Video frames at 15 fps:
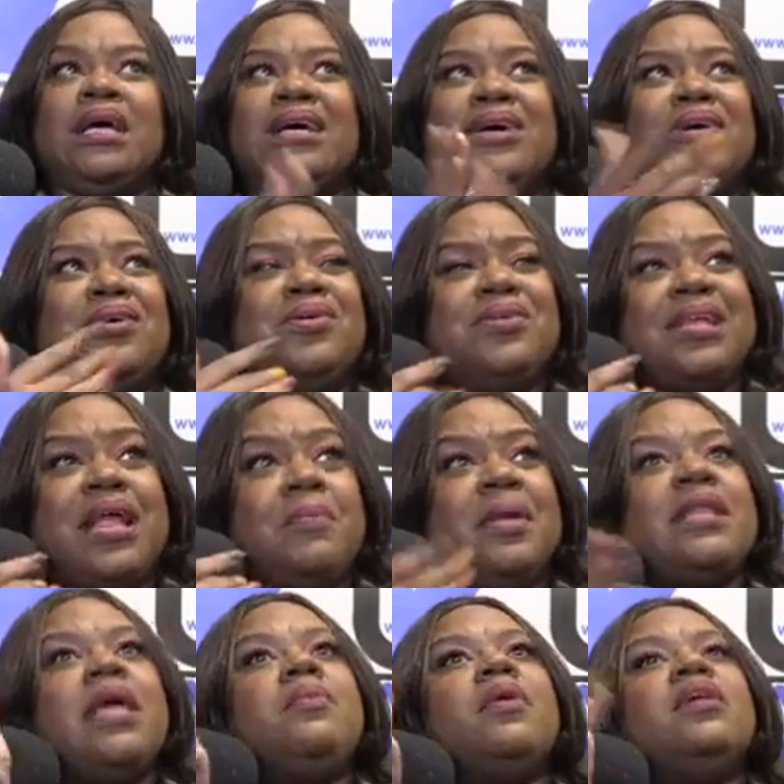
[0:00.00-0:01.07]
Who
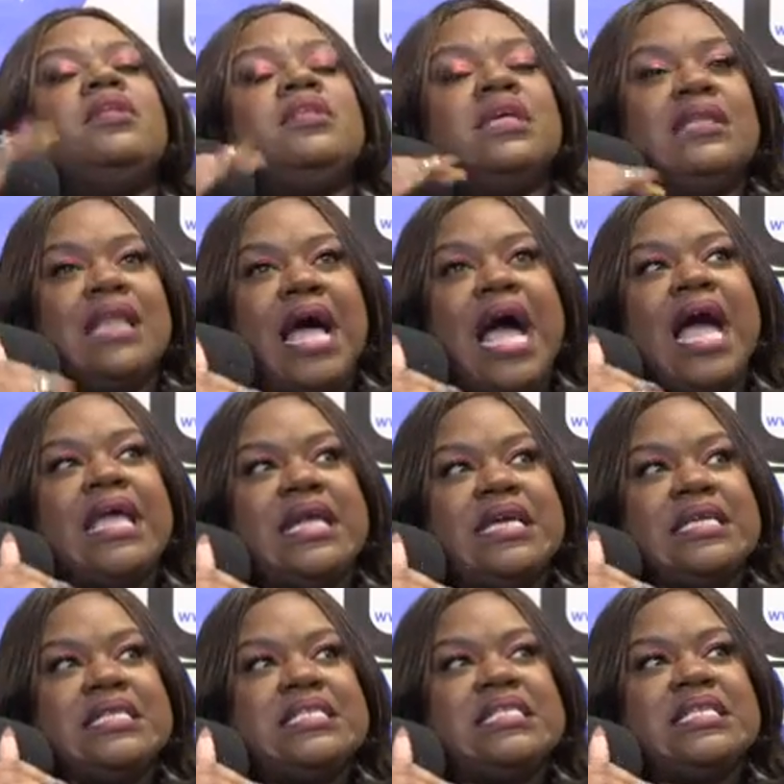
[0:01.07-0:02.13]
they beat? The
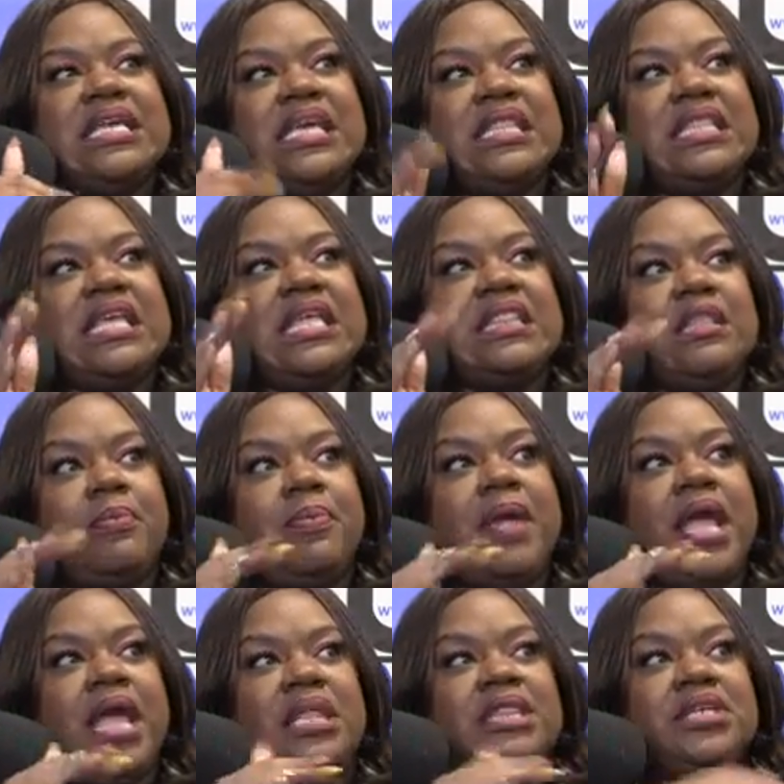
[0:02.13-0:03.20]
Lions and then the
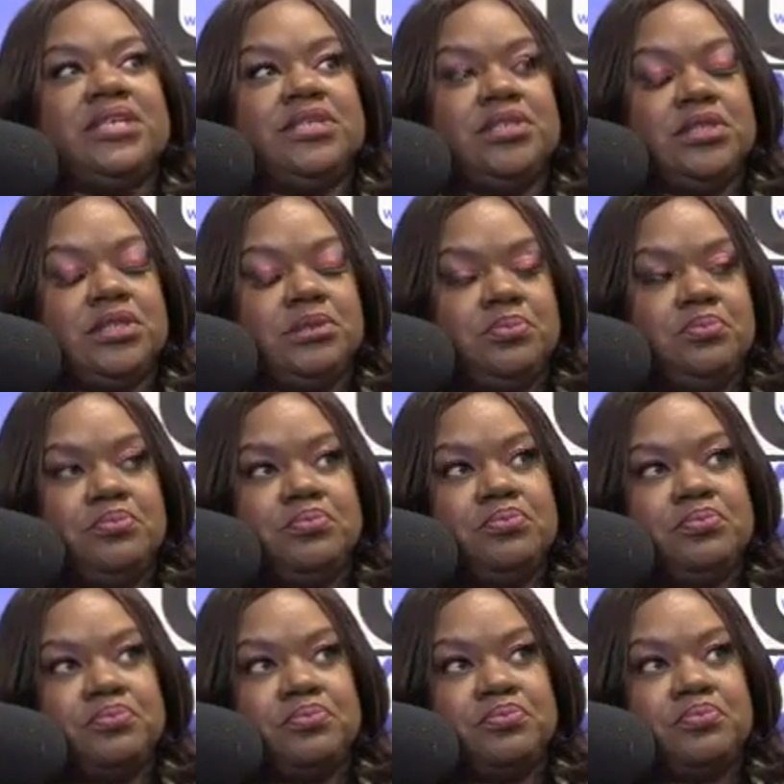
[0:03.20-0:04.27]
Panthers.
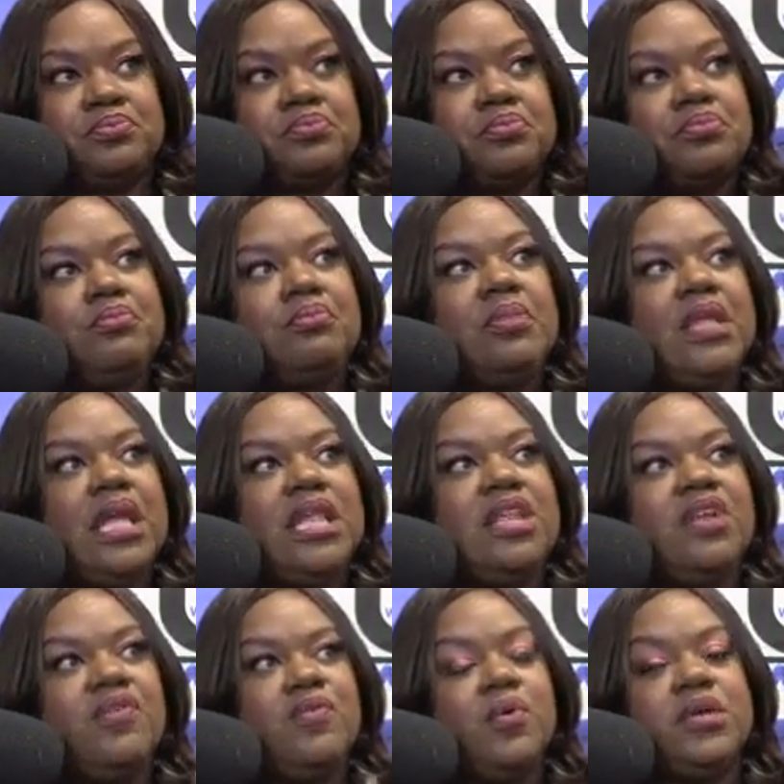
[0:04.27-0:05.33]
And
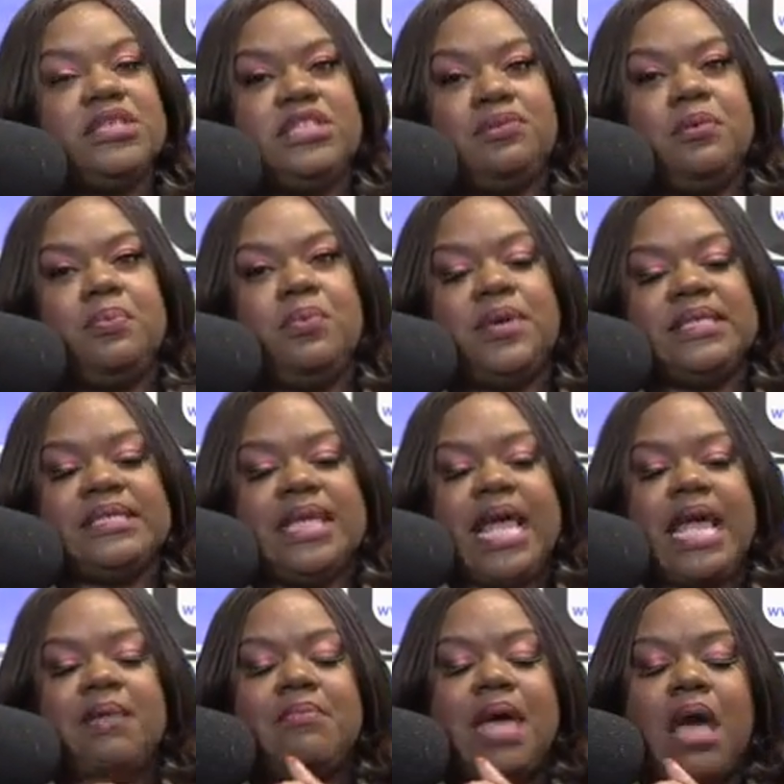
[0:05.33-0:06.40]
then, of course, the reports
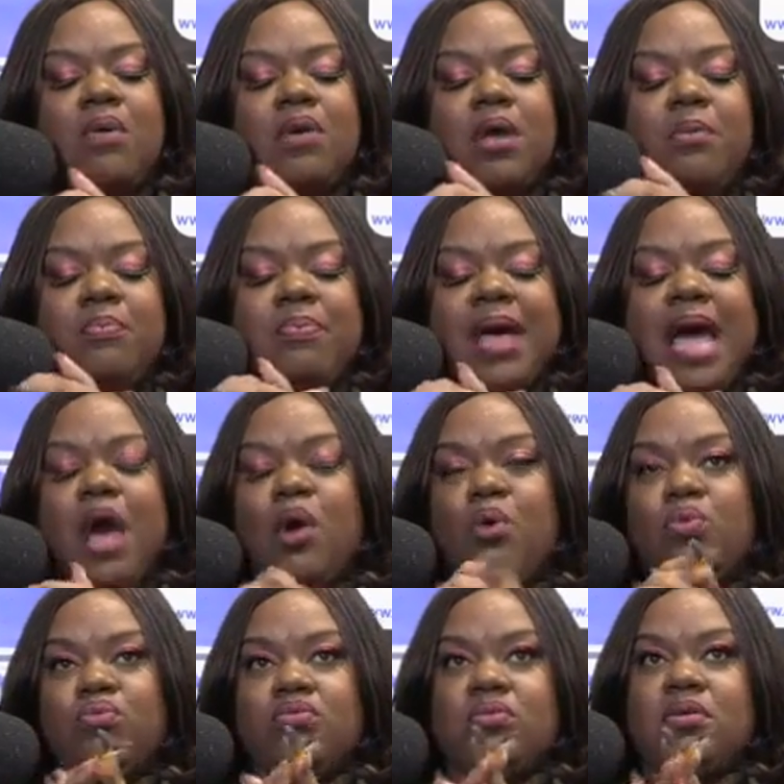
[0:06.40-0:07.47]
came out
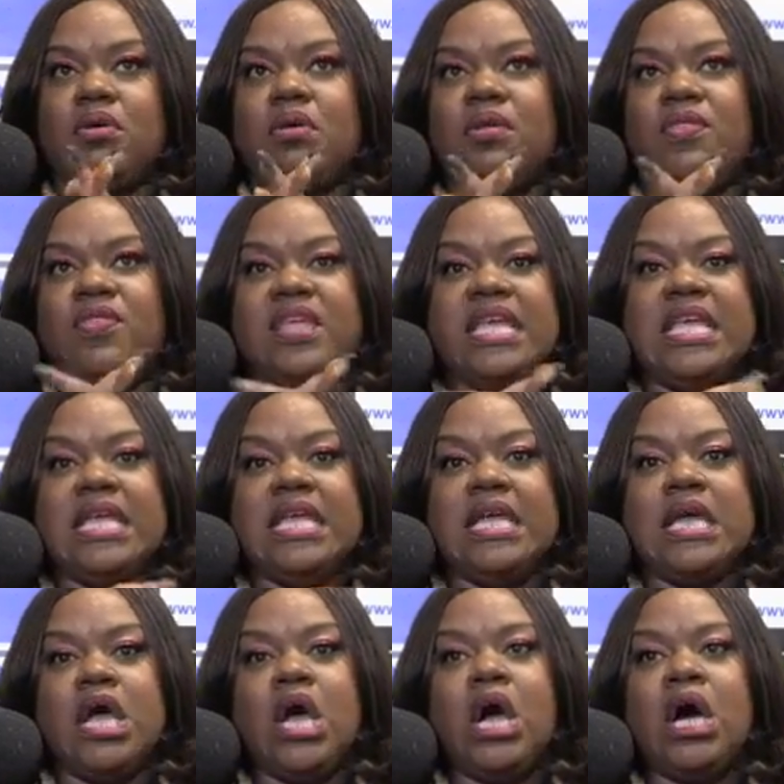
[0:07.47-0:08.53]
about
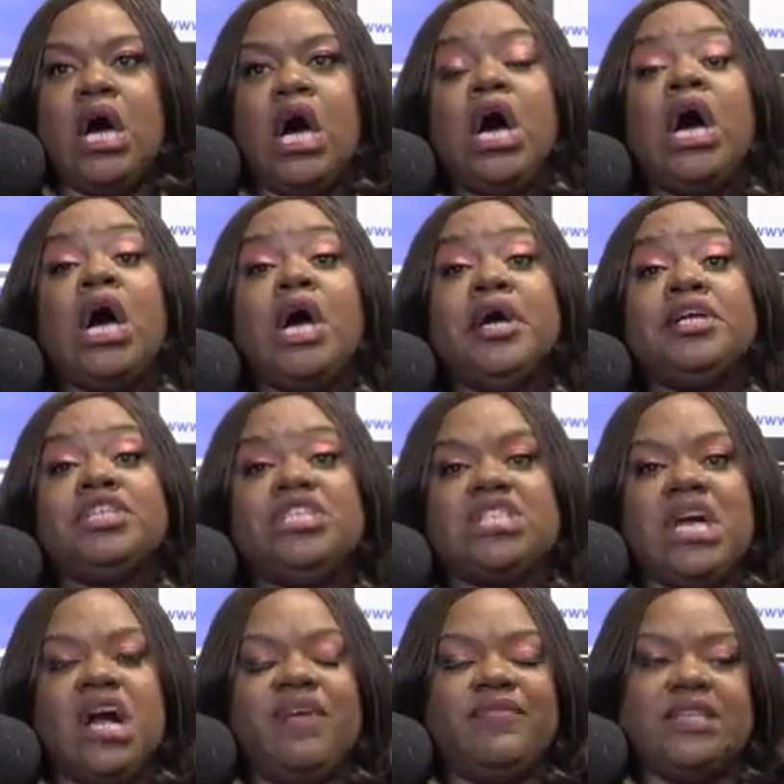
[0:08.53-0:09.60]
the harsh
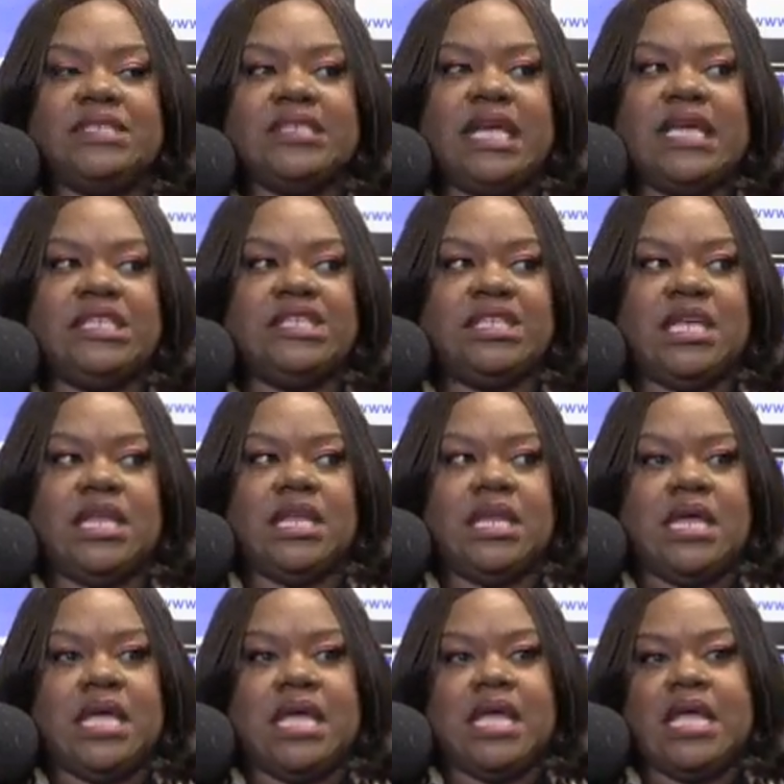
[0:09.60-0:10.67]
conversation
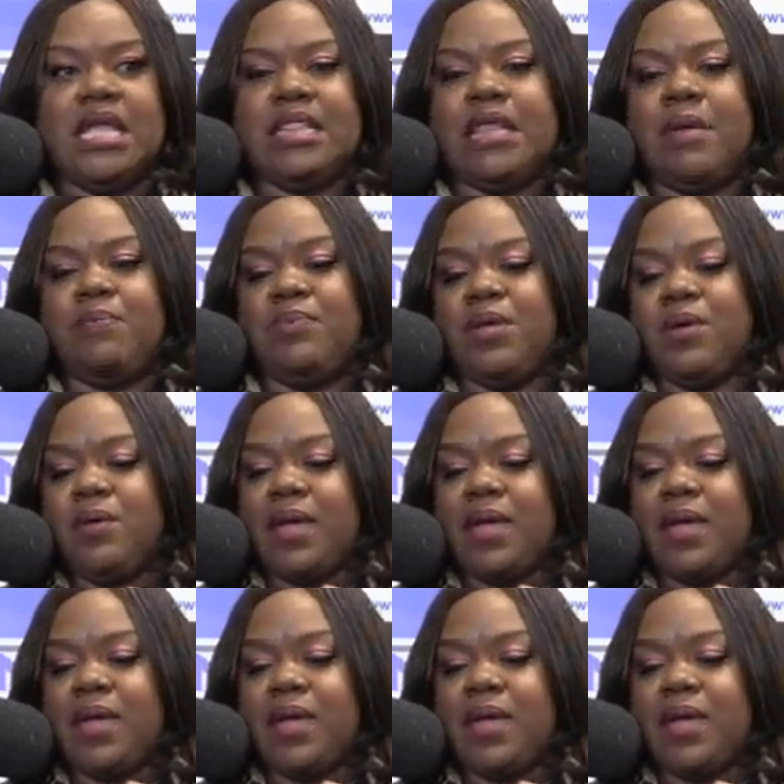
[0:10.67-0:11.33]
that Bill